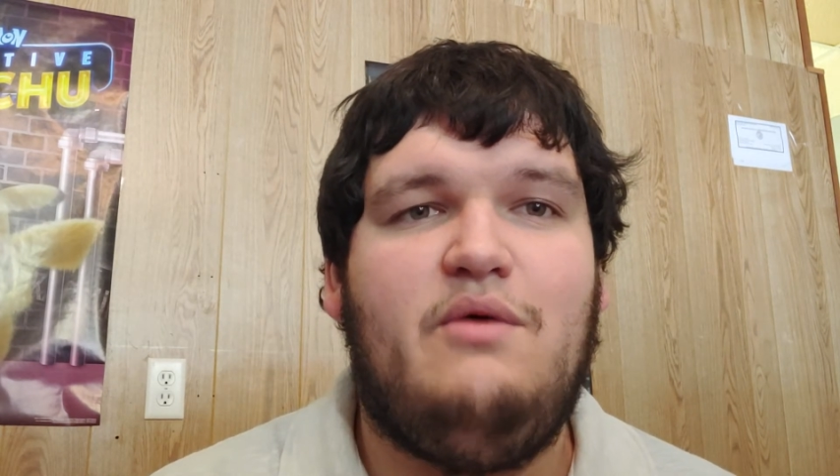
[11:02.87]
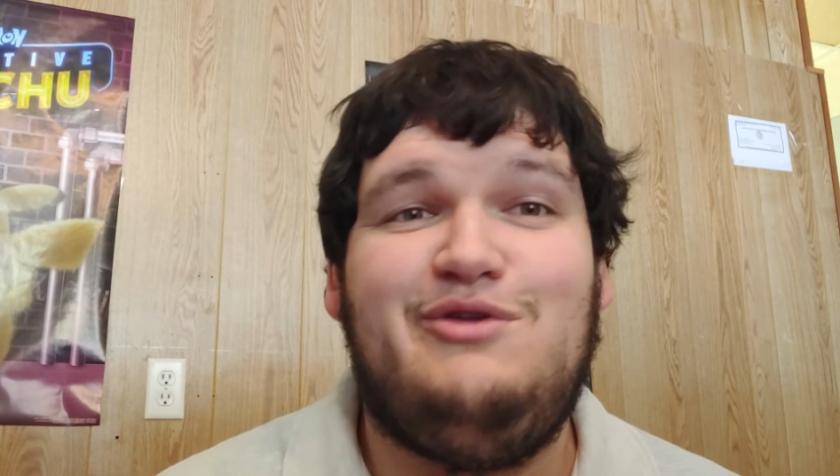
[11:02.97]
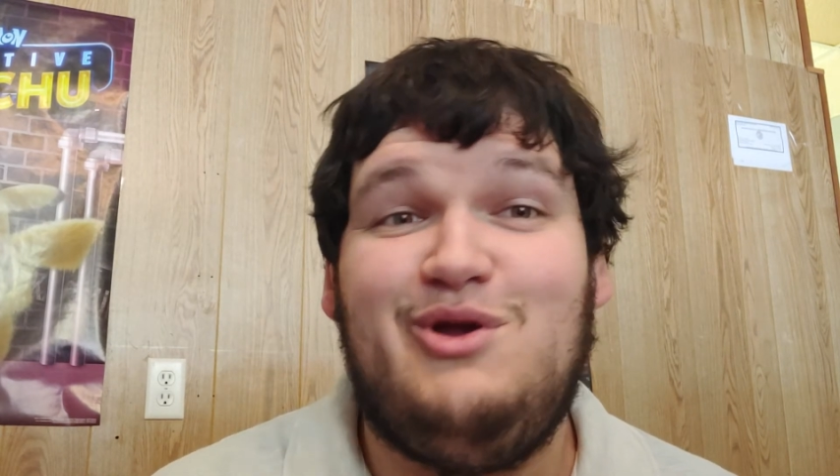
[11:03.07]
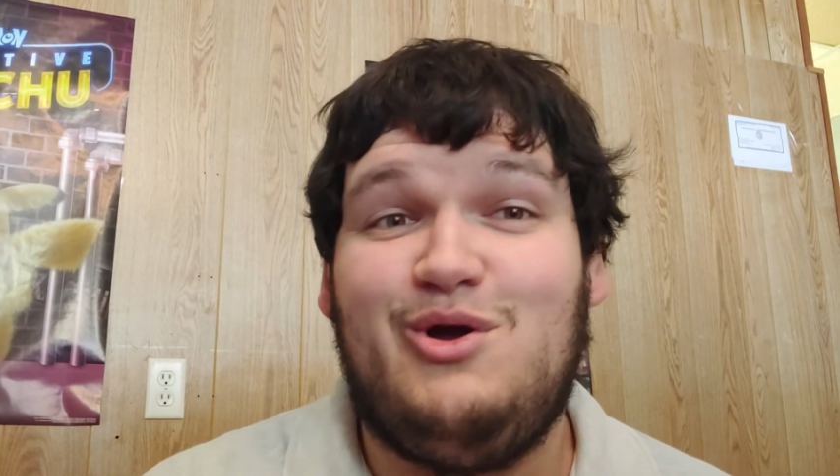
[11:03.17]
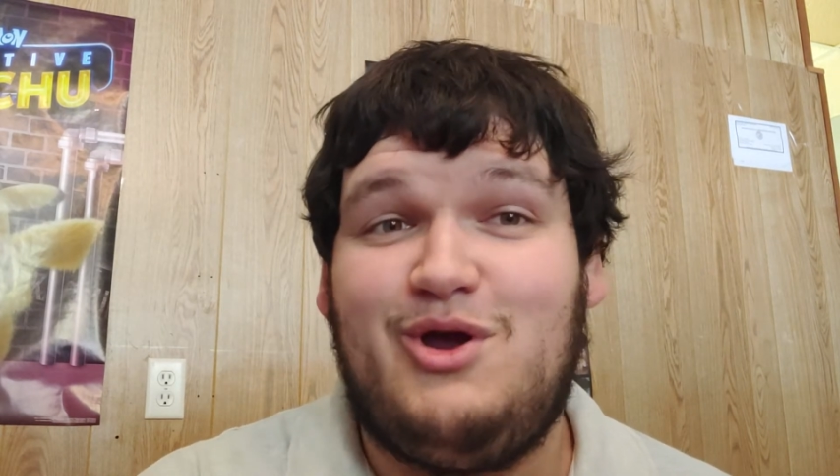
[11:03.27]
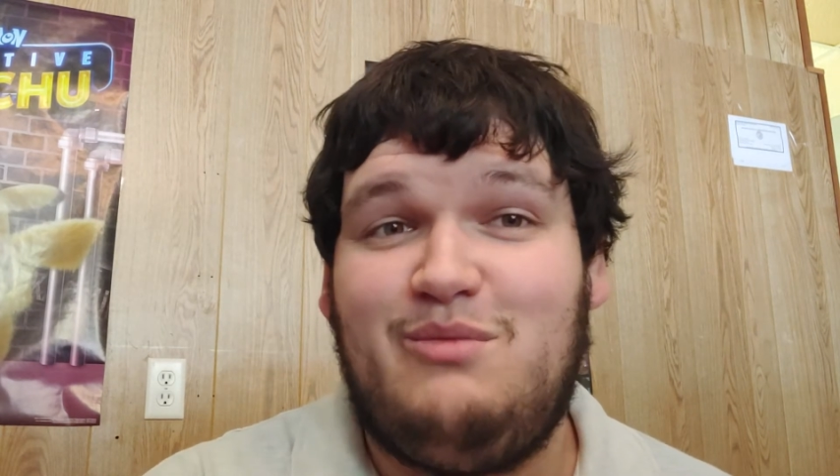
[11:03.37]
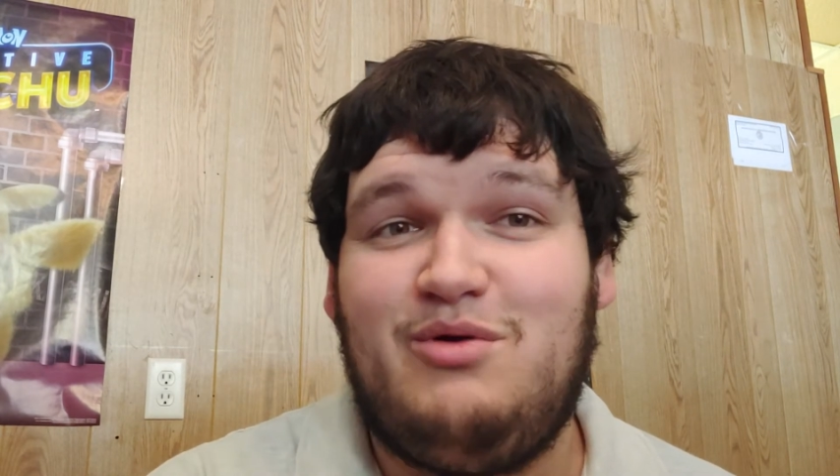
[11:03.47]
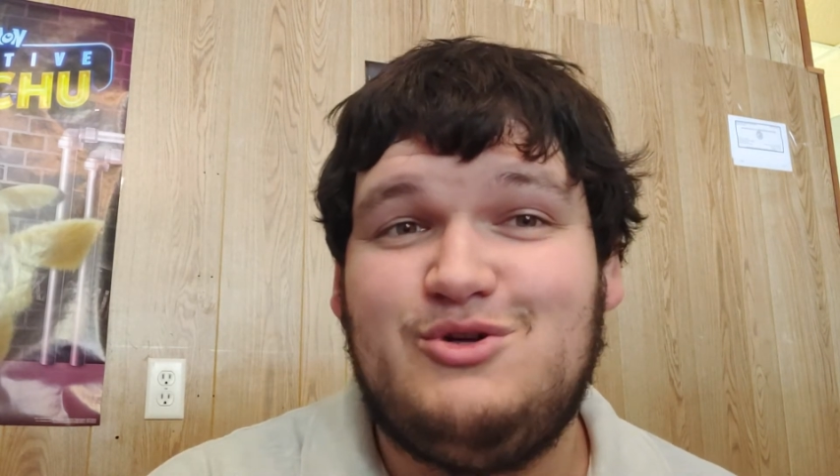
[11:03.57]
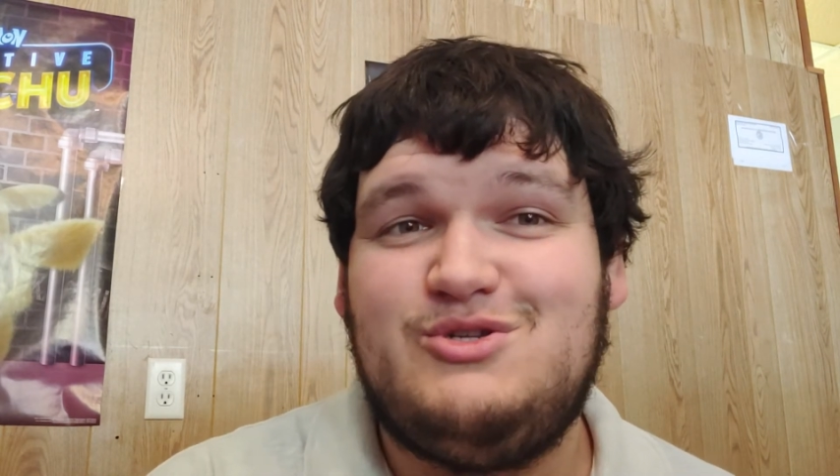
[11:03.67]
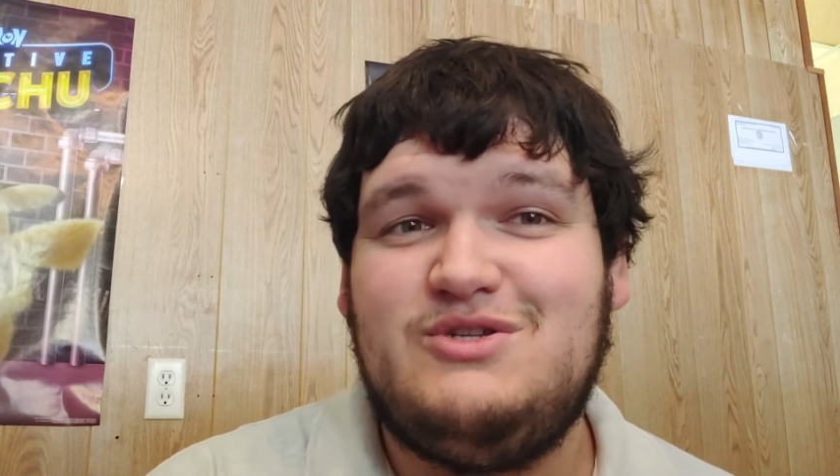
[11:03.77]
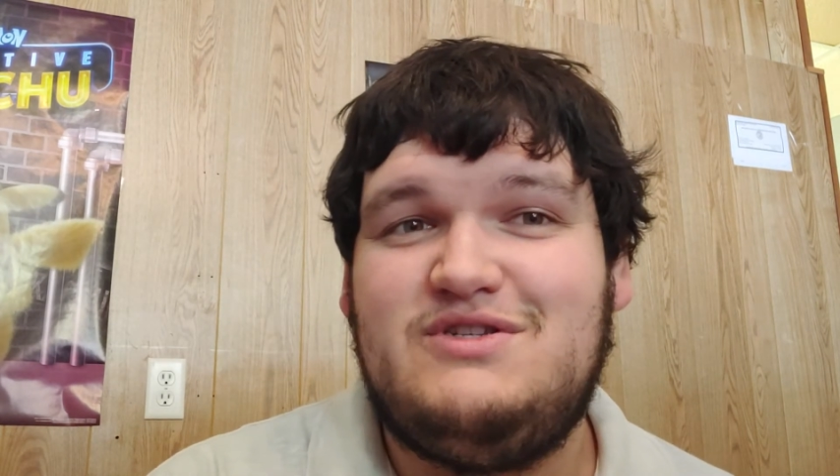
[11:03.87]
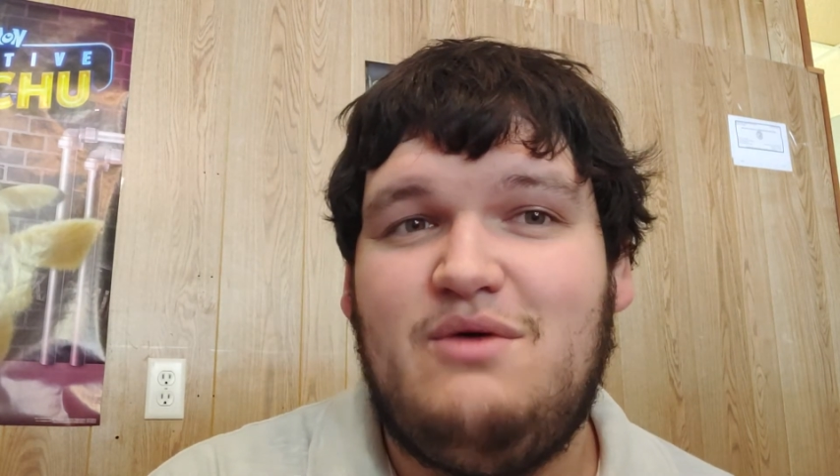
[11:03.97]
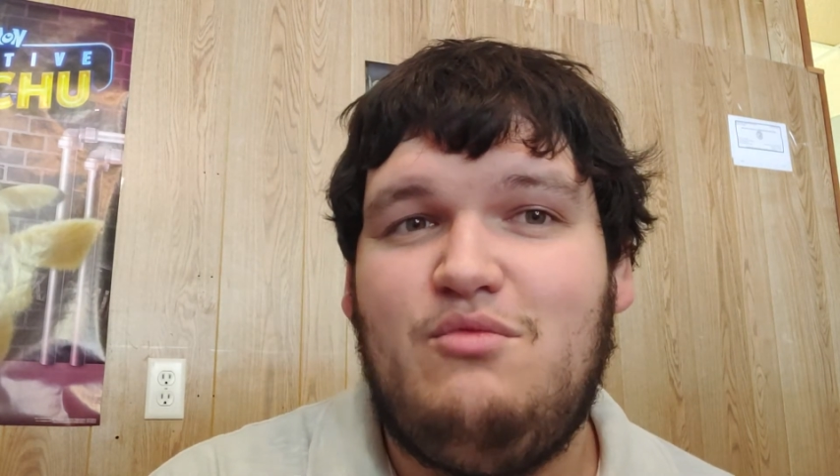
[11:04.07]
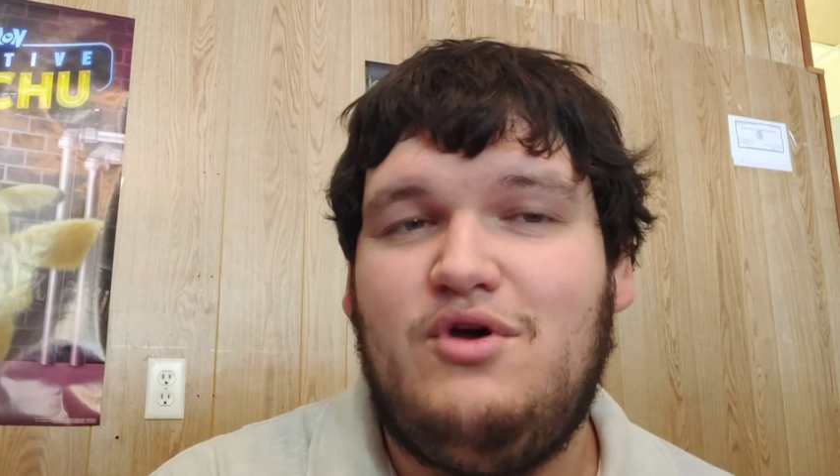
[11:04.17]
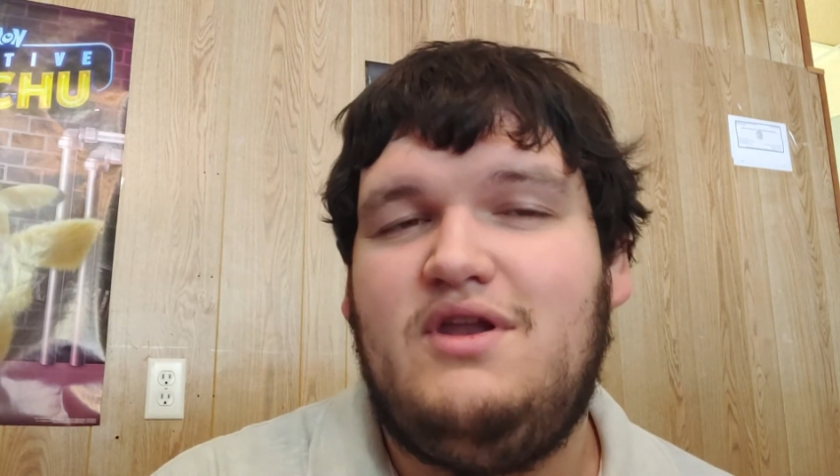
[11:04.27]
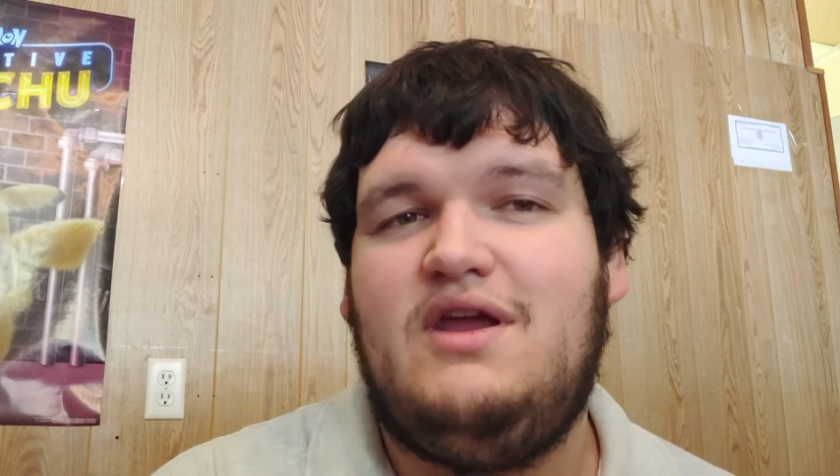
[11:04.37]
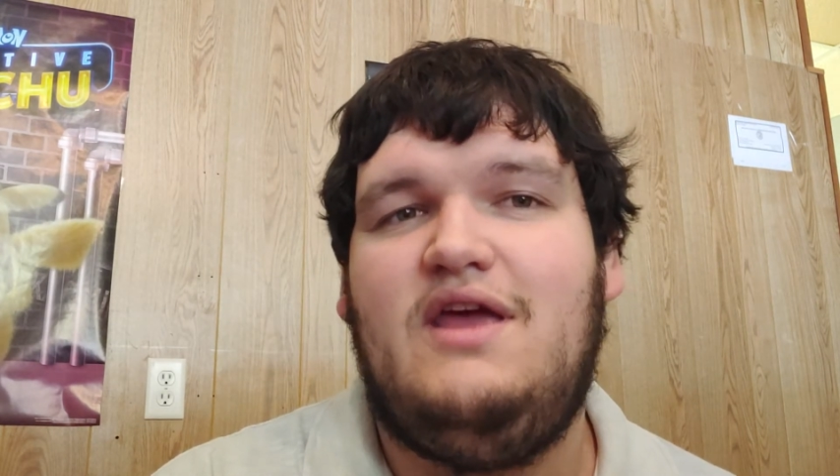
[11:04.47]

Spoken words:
when you're a good person to someone